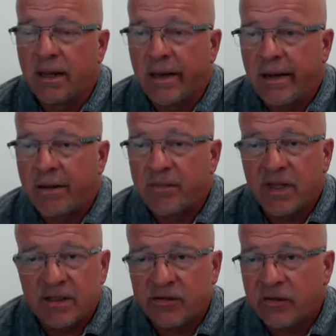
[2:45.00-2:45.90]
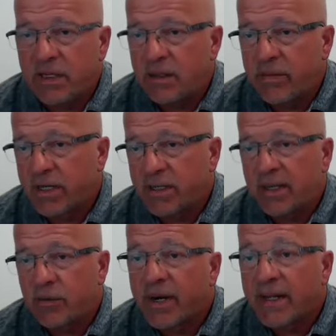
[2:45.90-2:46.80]
Um, they each needed a million
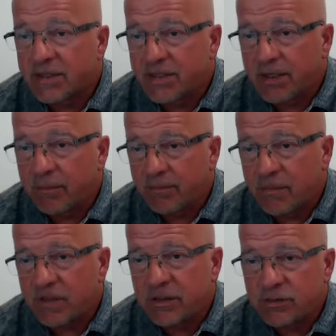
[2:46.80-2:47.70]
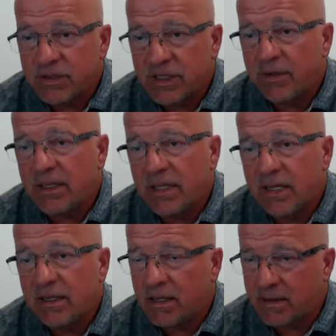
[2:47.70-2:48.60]
dollar policy. So
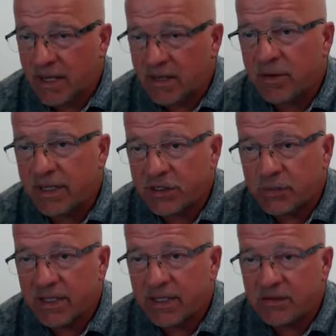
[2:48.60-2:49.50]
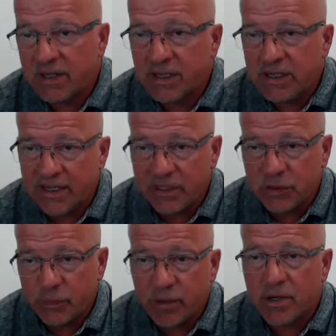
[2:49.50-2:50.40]
typically in that arrangement,
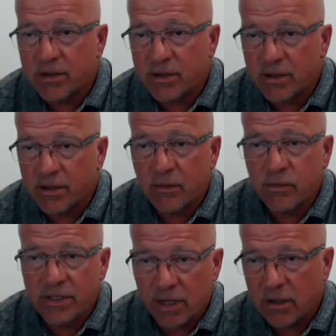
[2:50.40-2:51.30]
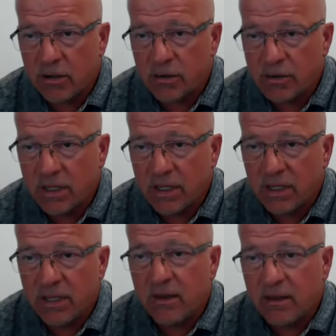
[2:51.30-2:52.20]
each partner would own
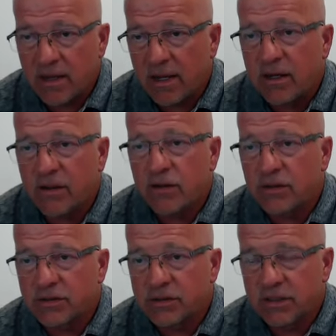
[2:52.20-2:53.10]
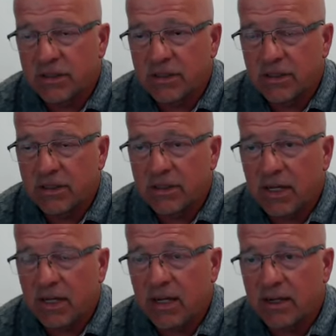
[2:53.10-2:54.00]
the other's
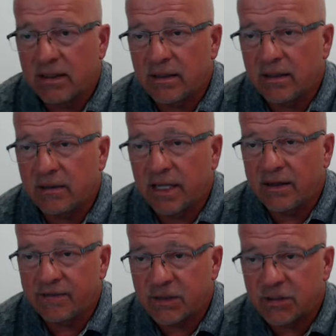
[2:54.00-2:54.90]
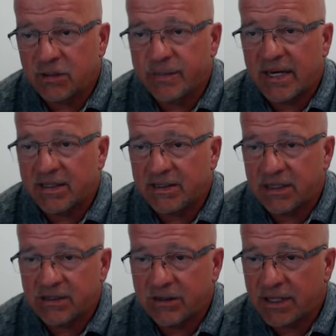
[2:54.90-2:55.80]
uh, life insurance
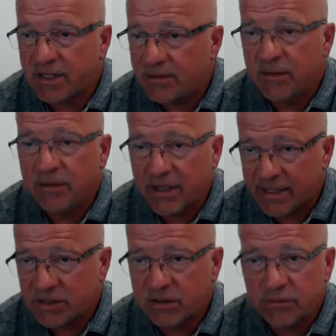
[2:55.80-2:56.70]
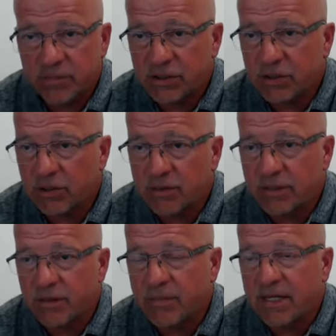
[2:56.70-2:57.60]
policy so they you know they could be sure
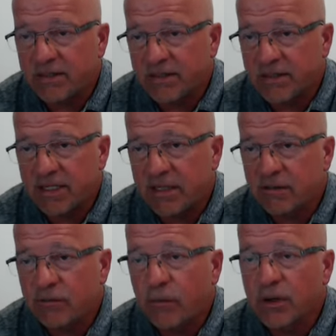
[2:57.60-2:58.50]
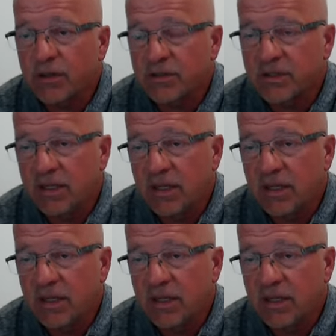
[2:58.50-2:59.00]
that the policy stayed in force